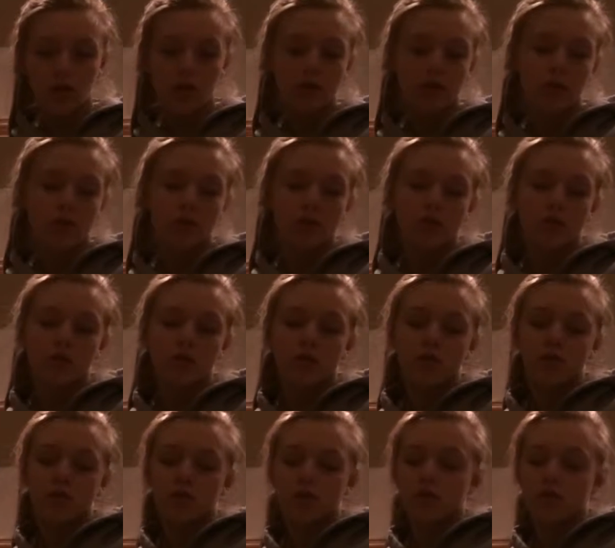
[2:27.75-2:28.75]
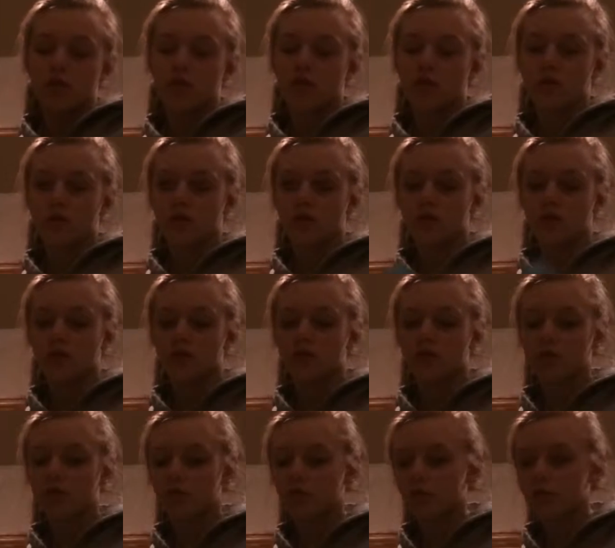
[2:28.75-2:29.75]

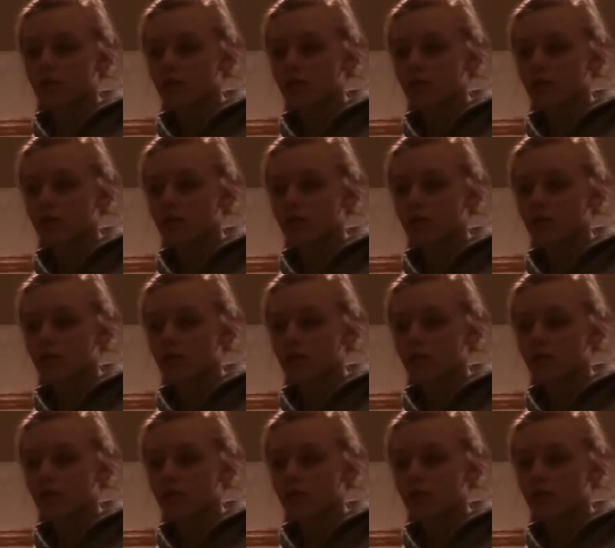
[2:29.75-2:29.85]
(no one is talking)